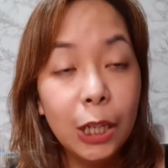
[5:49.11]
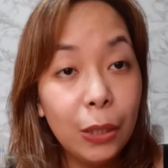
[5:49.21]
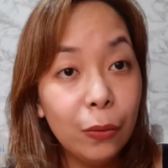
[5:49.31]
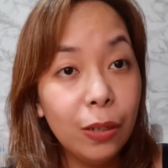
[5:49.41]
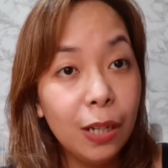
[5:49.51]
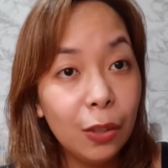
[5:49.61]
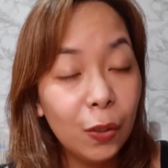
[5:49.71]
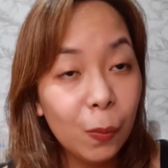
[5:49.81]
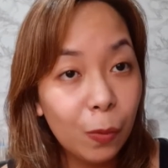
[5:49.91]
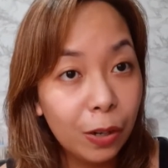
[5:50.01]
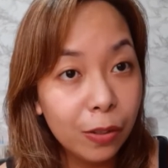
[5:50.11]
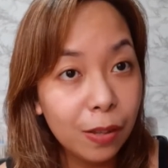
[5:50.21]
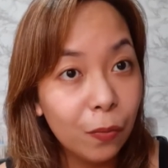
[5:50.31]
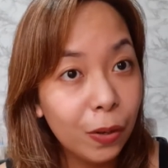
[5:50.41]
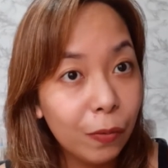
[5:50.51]
you need to
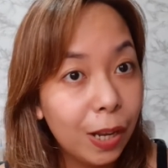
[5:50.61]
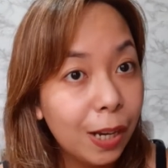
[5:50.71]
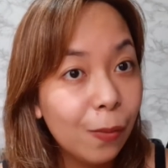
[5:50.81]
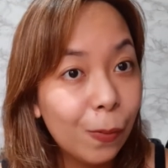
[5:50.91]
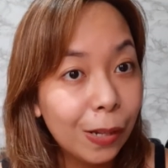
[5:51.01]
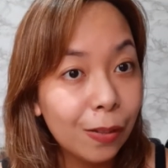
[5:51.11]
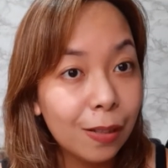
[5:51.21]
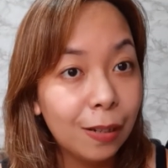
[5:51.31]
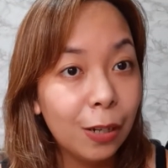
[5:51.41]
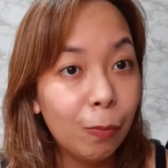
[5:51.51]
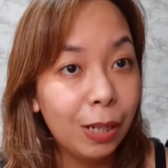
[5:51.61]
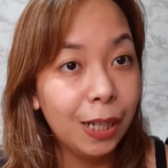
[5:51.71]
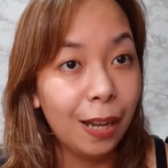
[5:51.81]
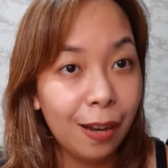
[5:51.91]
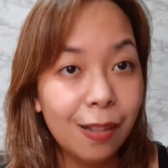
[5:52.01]
deposit five hundred pesos lang
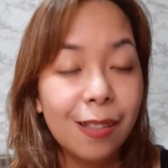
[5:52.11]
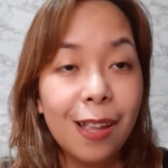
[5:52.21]
naman, guys.